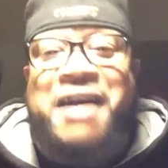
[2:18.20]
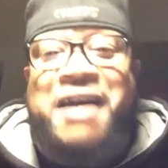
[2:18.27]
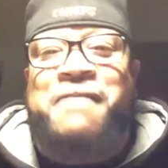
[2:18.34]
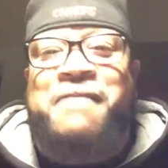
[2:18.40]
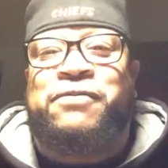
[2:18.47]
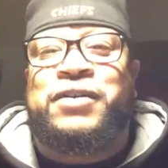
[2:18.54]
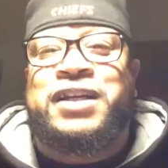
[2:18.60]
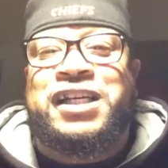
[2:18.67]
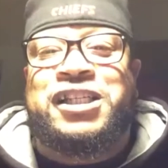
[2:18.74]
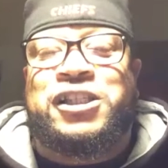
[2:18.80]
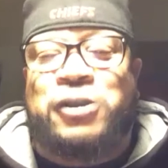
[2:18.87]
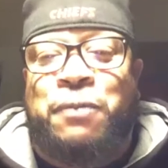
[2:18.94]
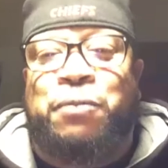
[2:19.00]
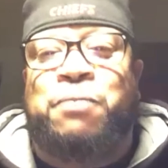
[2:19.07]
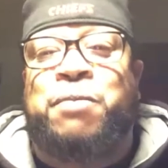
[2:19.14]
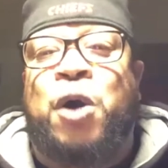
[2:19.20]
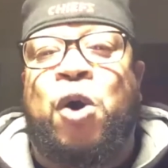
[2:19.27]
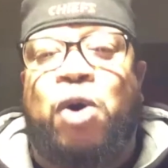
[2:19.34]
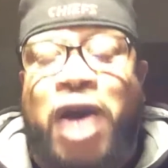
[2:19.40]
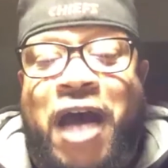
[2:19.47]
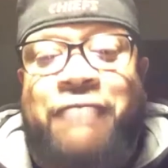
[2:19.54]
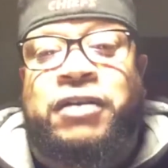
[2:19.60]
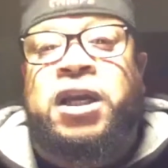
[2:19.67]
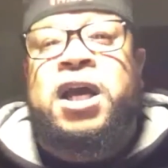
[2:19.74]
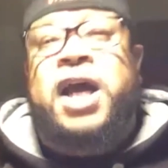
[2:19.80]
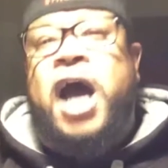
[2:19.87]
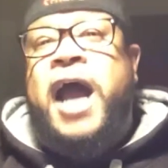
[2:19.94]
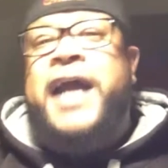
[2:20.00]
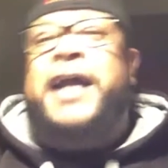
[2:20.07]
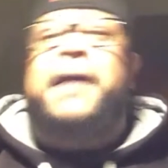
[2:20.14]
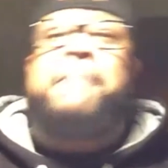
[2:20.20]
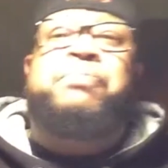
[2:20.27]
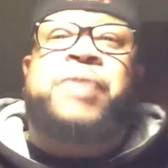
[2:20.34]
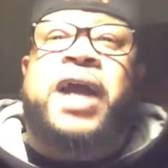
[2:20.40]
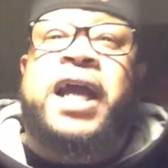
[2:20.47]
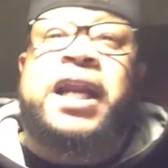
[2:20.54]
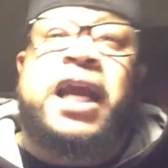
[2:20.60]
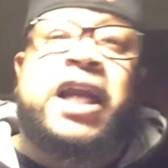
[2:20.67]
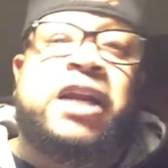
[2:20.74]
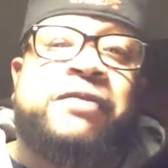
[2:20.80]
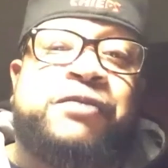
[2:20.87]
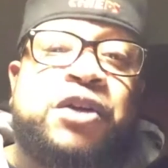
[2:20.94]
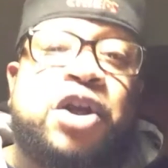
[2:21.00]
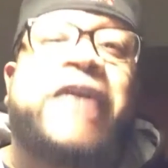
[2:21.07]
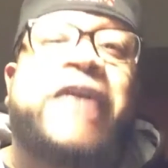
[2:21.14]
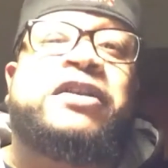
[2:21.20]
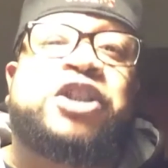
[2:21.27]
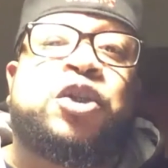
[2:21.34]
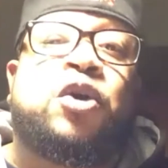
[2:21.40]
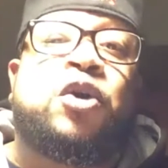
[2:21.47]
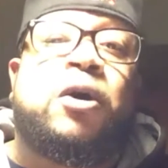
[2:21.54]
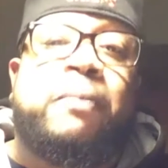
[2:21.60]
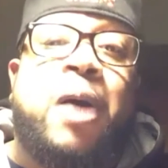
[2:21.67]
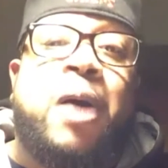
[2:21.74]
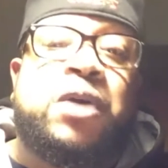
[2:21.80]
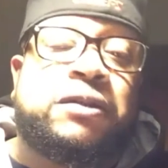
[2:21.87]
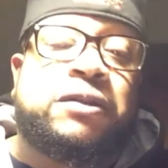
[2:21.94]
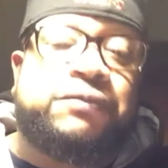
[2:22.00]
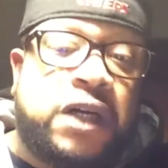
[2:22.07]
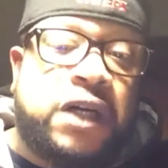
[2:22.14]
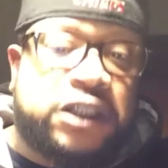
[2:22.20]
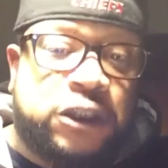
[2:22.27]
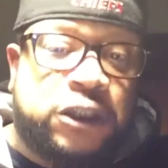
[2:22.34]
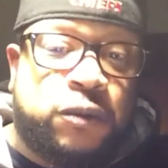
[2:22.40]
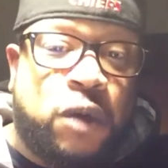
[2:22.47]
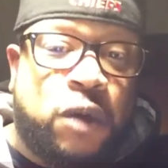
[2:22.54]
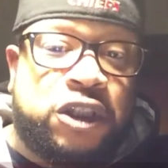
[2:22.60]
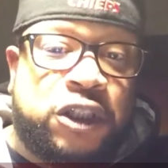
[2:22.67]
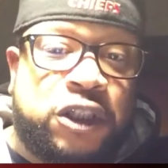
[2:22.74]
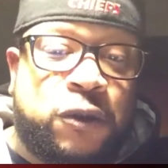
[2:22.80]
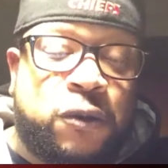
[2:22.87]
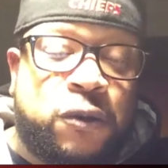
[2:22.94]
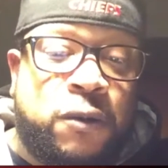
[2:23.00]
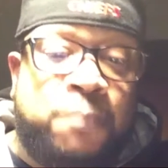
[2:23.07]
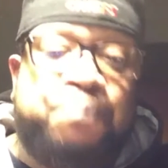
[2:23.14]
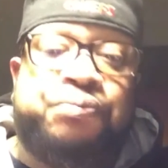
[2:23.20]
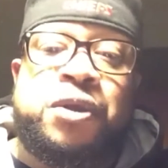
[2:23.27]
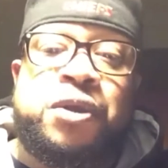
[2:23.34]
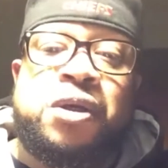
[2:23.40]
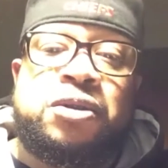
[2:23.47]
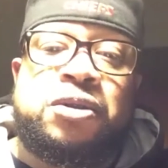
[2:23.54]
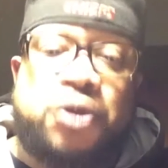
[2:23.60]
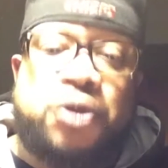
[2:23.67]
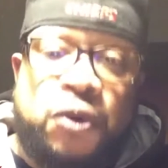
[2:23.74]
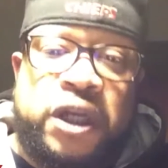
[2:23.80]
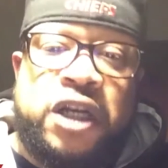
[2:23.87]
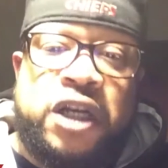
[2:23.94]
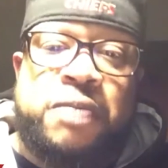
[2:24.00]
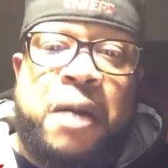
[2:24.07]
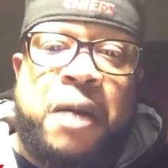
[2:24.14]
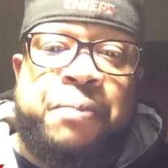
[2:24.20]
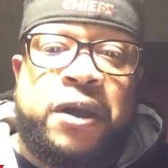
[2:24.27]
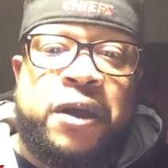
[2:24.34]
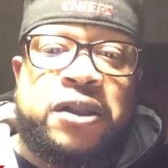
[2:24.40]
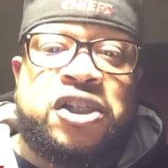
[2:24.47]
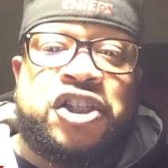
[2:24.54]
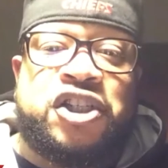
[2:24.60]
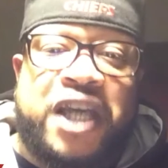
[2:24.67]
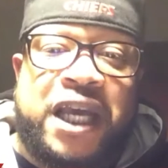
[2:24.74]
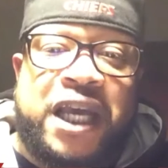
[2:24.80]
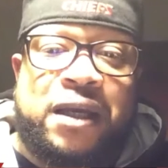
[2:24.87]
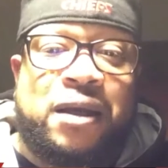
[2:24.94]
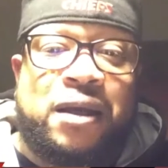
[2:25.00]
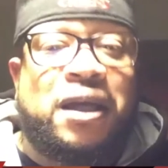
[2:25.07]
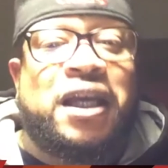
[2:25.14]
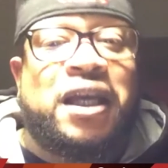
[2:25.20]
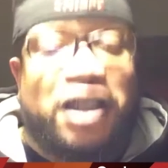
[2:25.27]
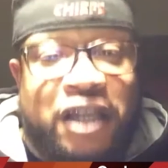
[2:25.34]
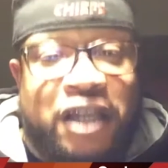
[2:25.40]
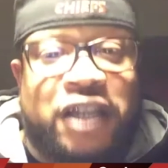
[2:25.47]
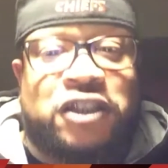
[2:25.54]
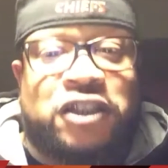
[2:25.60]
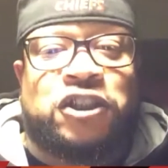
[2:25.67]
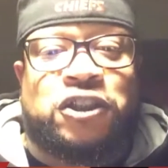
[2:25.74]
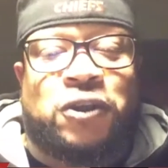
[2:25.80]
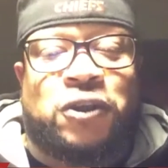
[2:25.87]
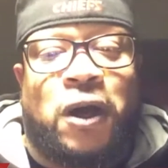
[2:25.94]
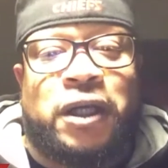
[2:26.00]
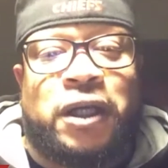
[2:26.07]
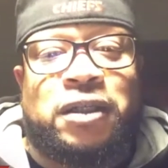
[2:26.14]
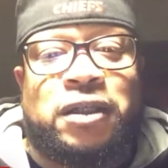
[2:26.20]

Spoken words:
For this Super Bowl habit. Hey, and if you ain't sure about what the fuck you want to do, tune into my brother Ski. He'll get you started.